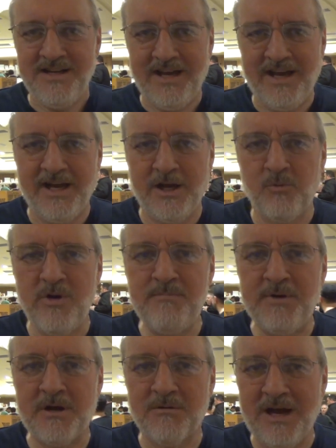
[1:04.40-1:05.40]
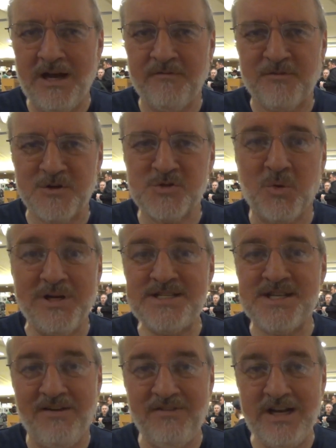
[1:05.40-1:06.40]
And we've been around for
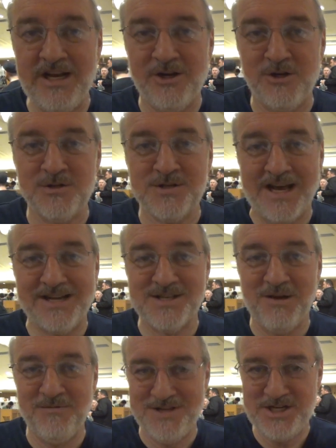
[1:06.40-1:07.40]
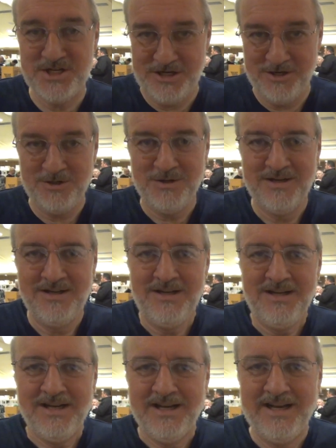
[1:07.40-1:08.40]
twenty-seven years as of this year.
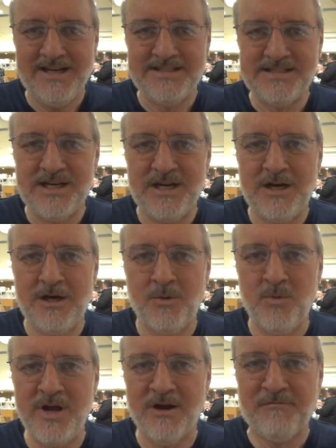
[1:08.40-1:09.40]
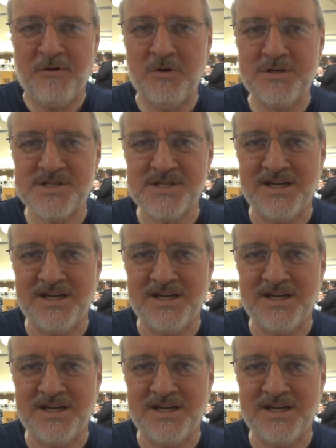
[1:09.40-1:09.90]
And uh, we are focused